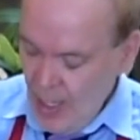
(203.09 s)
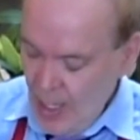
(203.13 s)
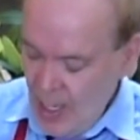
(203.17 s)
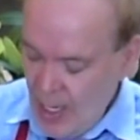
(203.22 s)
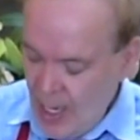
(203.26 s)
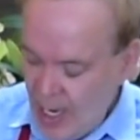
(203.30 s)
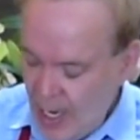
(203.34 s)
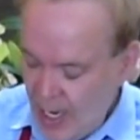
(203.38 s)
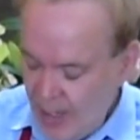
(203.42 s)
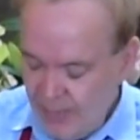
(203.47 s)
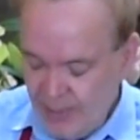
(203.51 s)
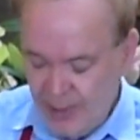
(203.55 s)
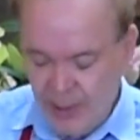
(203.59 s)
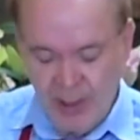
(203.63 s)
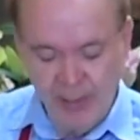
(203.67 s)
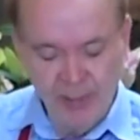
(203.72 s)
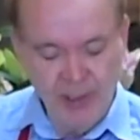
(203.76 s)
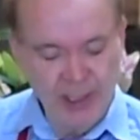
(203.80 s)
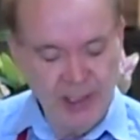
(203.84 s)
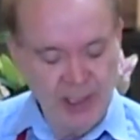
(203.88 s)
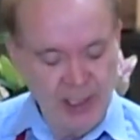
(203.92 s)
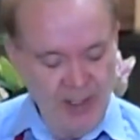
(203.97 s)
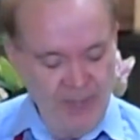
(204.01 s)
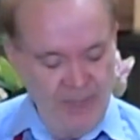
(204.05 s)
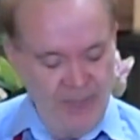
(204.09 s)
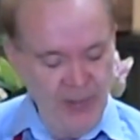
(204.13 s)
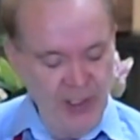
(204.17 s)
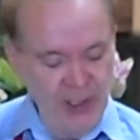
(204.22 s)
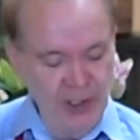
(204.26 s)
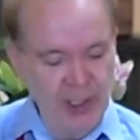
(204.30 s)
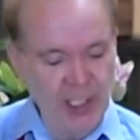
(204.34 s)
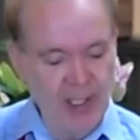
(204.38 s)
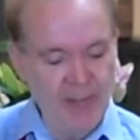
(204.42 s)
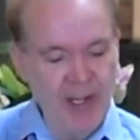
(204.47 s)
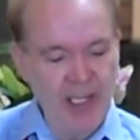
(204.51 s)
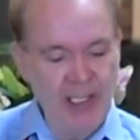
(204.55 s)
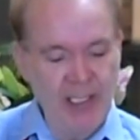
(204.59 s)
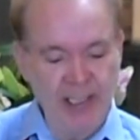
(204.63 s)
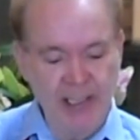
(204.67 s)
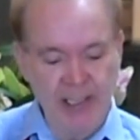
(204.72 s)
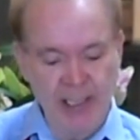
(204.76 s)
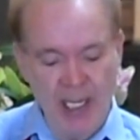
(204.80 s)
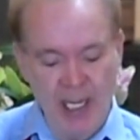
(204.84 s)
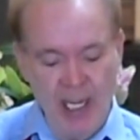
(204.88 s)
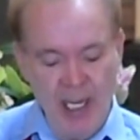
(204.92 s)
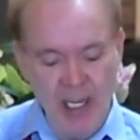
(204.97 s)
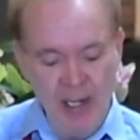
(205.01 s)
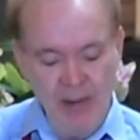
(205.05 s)
So I'm just going to finish up my
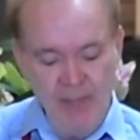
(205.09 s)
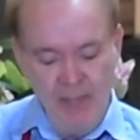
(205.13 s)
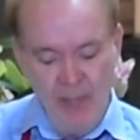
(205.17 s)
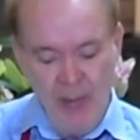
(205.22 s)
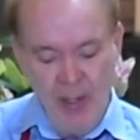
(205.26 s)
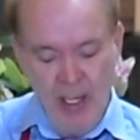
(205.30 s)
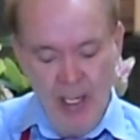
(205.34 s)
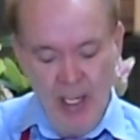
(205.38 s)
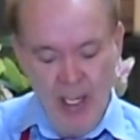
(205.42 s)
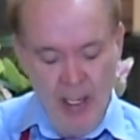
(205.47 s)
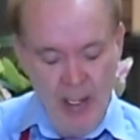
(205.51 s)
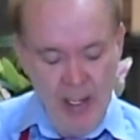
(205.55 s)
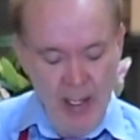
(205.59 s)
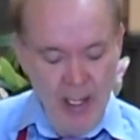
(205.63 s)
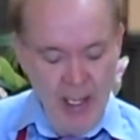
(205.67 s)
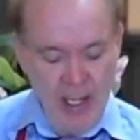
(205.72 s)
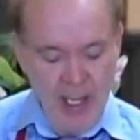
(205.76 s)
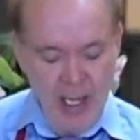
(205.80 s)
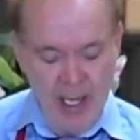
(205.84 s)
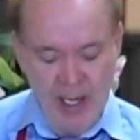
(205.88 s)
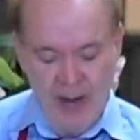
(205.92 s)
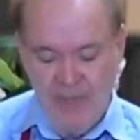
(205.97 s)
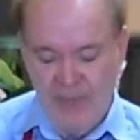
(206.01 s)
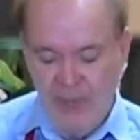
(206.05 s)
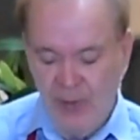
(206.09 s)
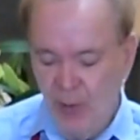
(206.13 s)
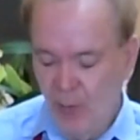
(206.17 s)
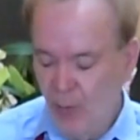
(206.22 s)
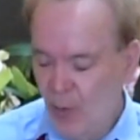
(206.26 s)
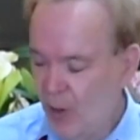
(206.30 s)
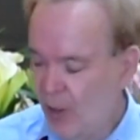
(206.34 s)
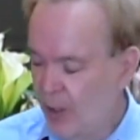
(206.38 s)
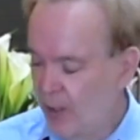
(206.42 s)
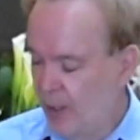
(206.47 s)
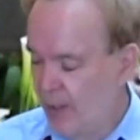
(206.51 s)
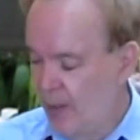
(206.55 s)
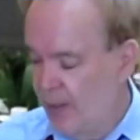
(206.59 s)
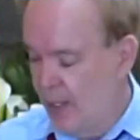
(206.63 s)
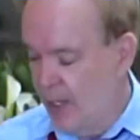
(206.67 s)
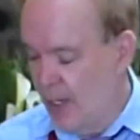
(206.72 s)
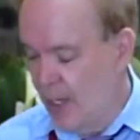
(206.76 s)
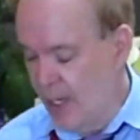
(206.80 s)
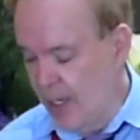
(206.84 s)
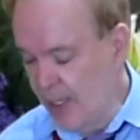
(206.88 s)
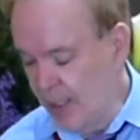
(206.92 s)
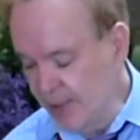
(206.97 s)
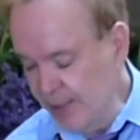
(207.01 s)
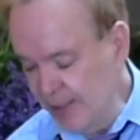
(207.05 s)
design, add a few more
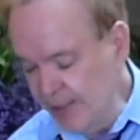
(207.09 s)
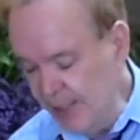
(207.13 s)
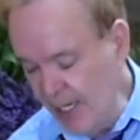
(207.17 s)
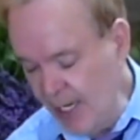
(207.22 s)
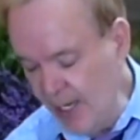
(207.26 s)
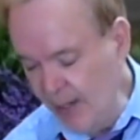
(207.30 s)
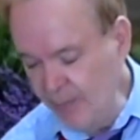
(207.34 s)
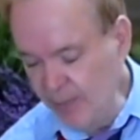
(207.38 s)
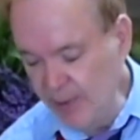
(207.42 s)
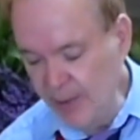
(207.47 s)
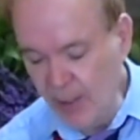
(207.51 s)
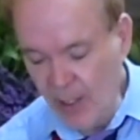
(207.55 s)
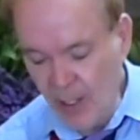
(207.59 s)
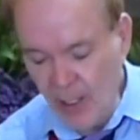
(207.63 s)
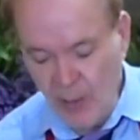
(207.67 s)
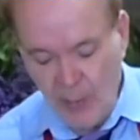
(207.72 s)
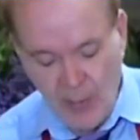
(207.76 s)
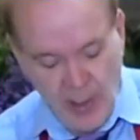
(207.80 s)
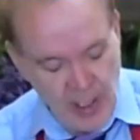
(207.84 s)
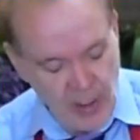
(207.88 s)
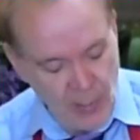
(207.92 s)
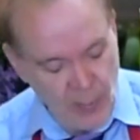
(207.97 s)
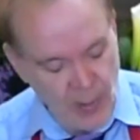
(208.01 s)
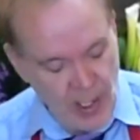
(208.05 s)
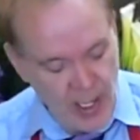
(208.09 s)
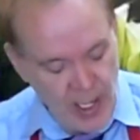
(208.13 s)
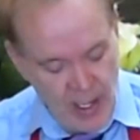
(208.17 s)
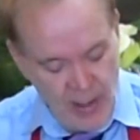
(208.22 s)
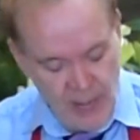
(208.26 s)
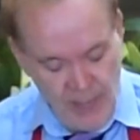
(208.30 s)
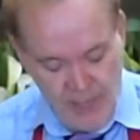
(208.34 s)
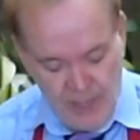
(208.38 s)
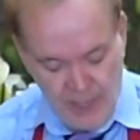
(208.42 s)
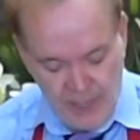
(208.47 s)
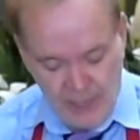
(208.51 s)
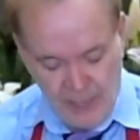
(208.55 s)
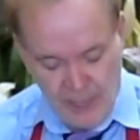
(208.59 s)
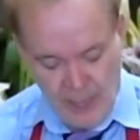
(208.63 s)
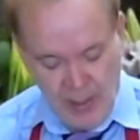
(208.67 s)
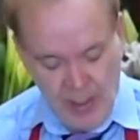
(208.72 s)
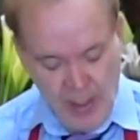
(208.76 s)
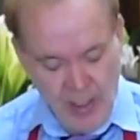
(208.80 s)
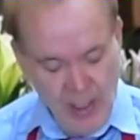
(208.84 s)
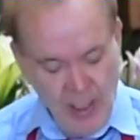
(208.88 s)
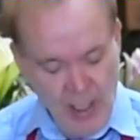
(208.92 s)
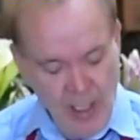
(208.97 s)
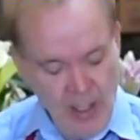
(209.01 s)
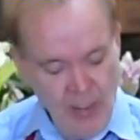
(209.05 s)
stems all the way around.
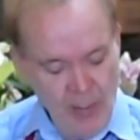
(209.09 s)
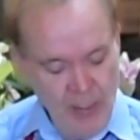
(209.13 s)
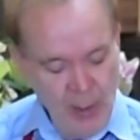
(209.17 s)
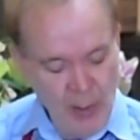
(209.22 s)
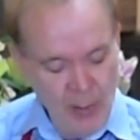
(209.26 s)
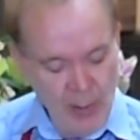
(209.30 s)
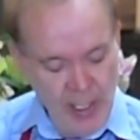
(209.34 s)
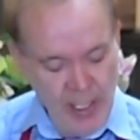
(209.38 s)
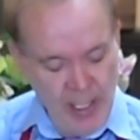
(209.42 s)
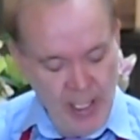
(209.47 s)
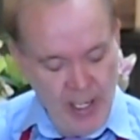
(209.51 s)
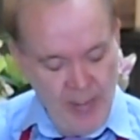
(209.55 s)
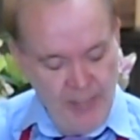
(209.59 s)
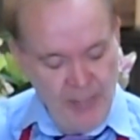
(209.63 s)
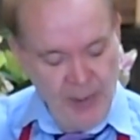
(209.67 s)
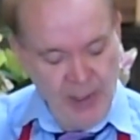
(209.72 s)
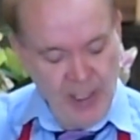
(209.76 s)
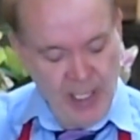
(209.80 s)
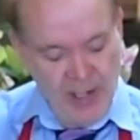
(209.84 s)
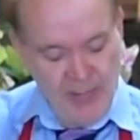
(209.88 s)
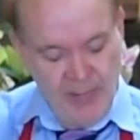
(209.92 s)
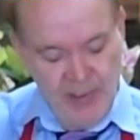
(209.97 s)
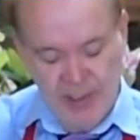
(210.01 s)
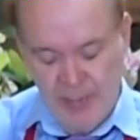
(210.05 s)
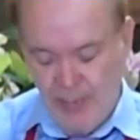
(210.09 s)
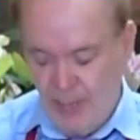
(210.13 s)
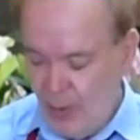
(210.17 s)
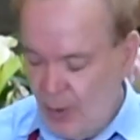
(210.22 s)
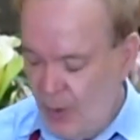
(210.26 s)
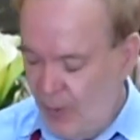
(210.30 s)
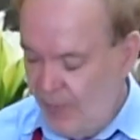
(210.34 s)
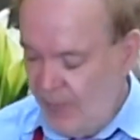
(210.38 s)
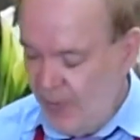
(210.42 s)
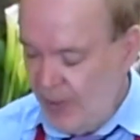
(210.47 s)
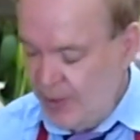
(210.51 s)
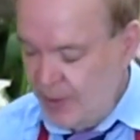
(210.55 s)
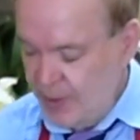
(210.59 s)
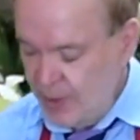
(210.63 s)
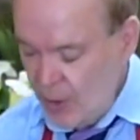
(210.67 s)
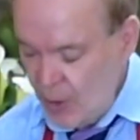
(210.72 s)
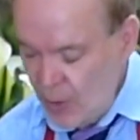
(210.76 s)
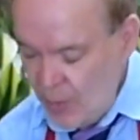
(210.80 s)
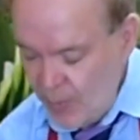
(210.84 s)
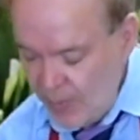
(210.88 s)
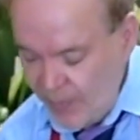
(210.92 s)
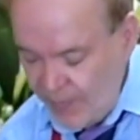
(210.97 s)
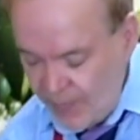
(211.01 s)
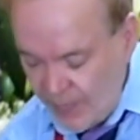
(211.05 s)
And when you end up, you're going to have this perfect
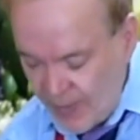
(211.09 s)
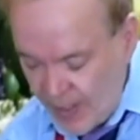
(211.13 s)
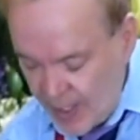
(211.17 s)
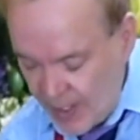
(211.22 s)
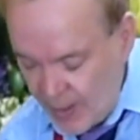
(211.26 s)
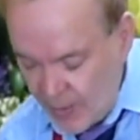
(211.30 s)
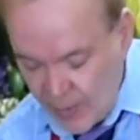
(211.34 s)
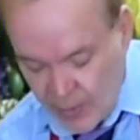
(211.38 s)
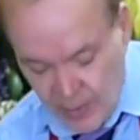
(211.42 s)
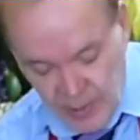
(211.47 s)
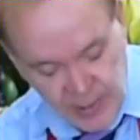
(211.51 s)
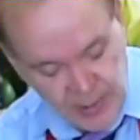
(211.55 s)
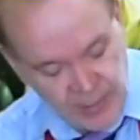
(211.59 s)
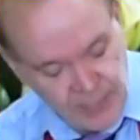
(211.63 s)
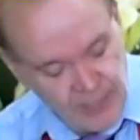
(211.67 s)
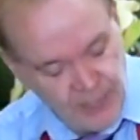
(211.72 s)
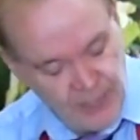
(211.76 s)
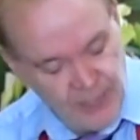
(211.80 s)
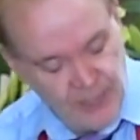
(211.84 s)
dome of flowers.